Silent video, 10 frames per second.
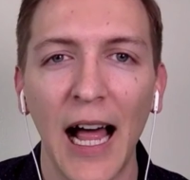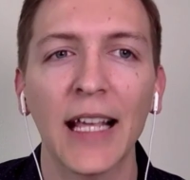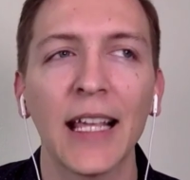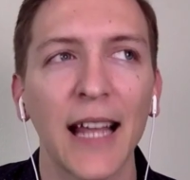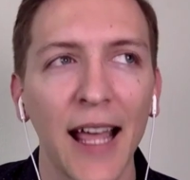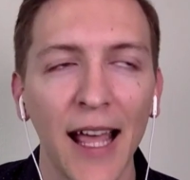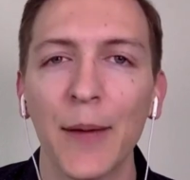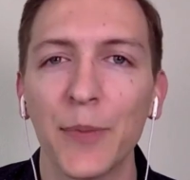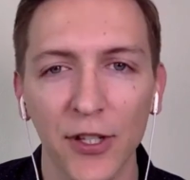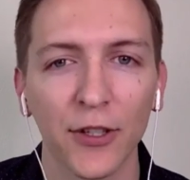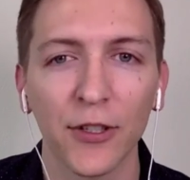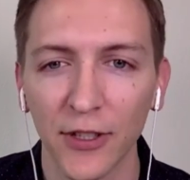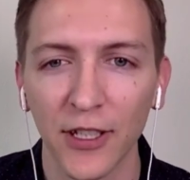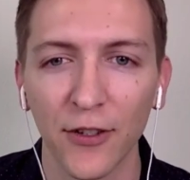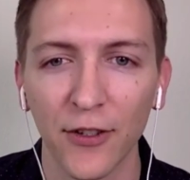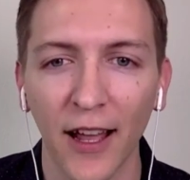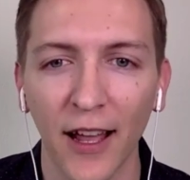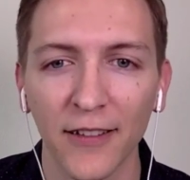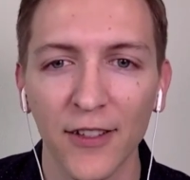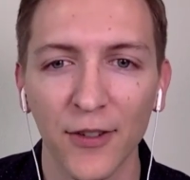I can absolutely do that.
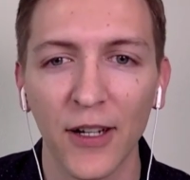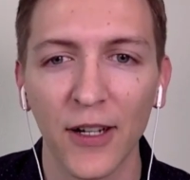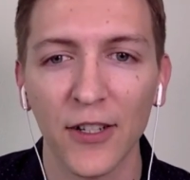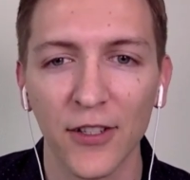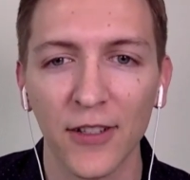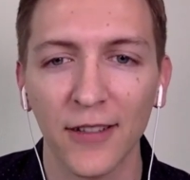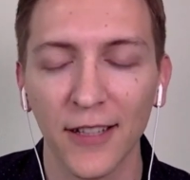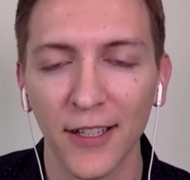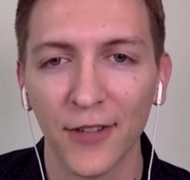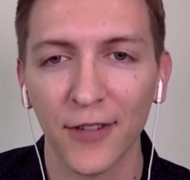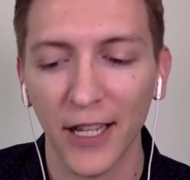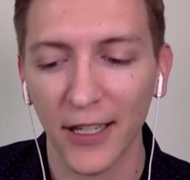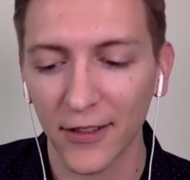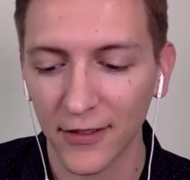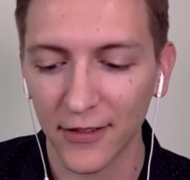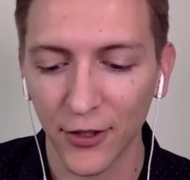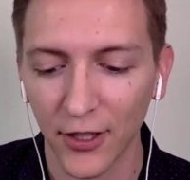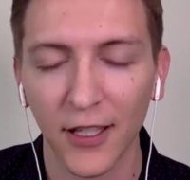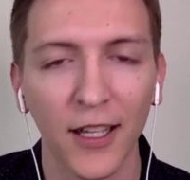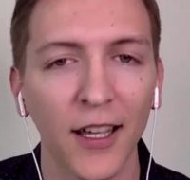So I just, like
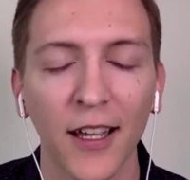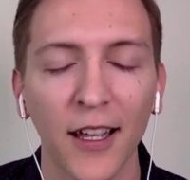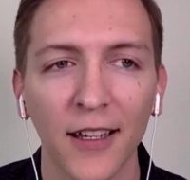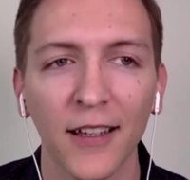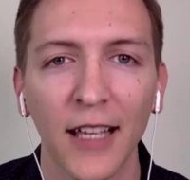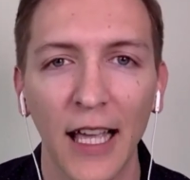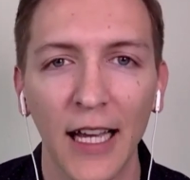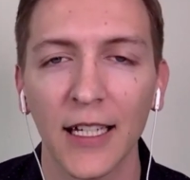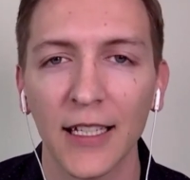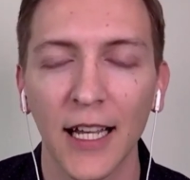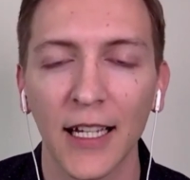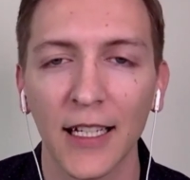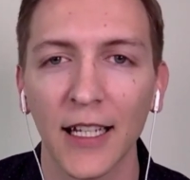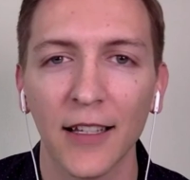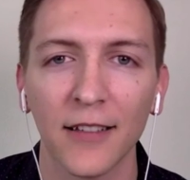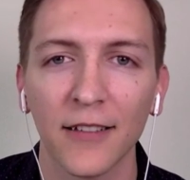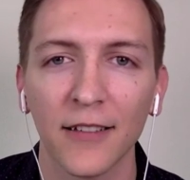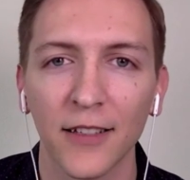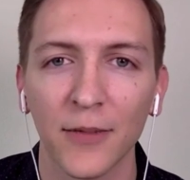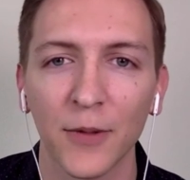took a editing technique
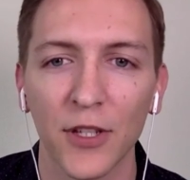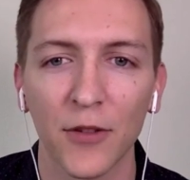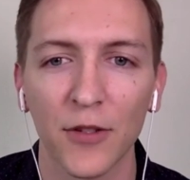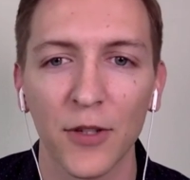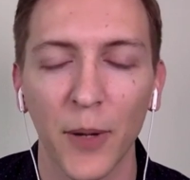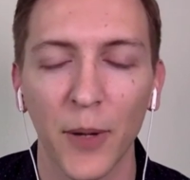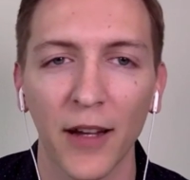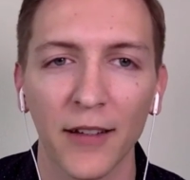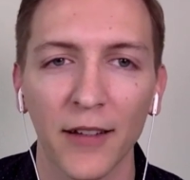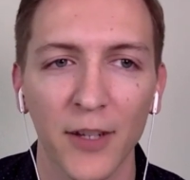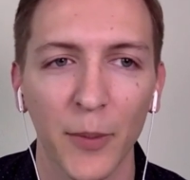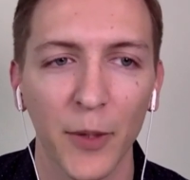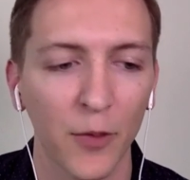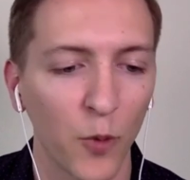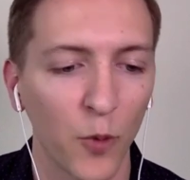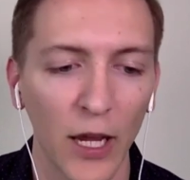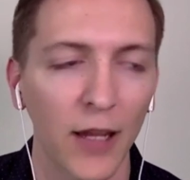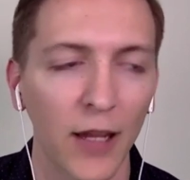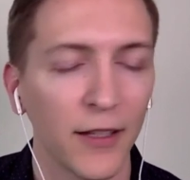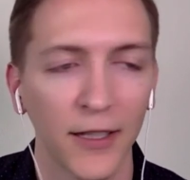that was used by somebody
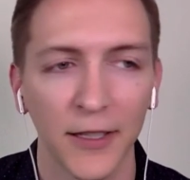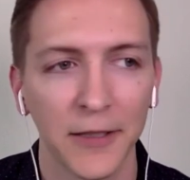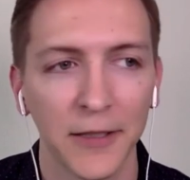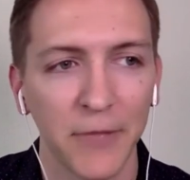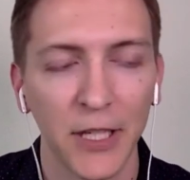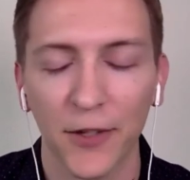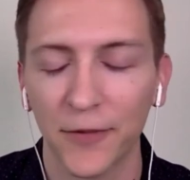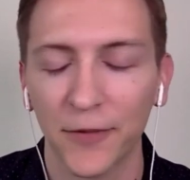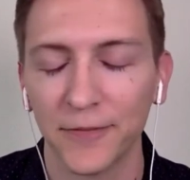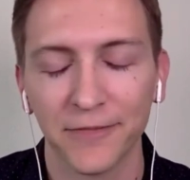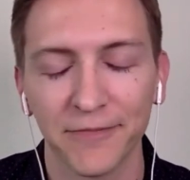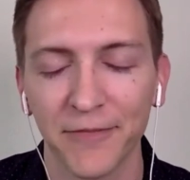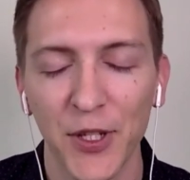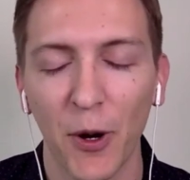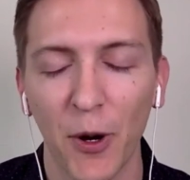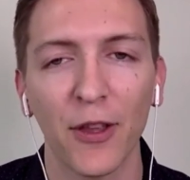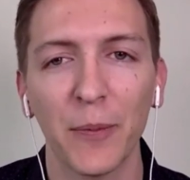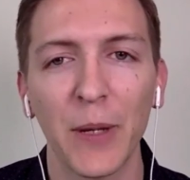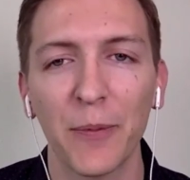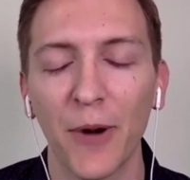way, smarter
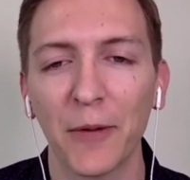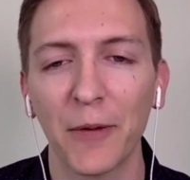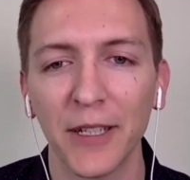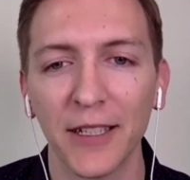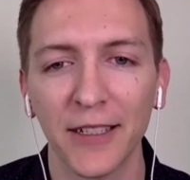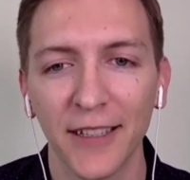than me probably,